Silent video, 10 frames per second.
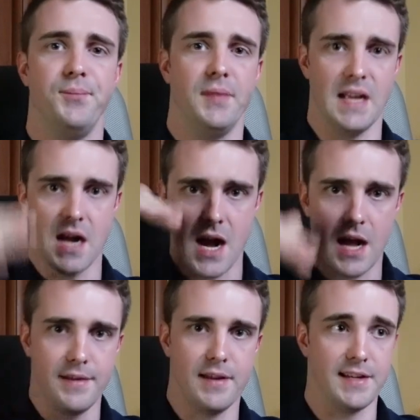The
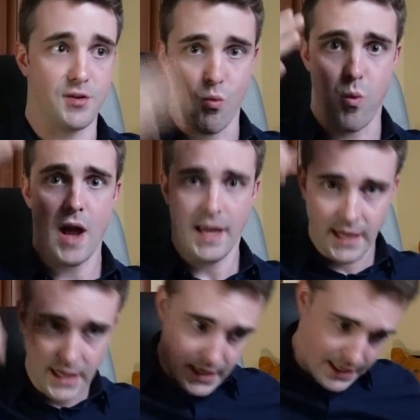under is a
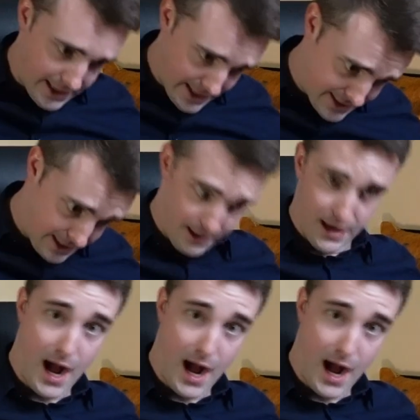way that is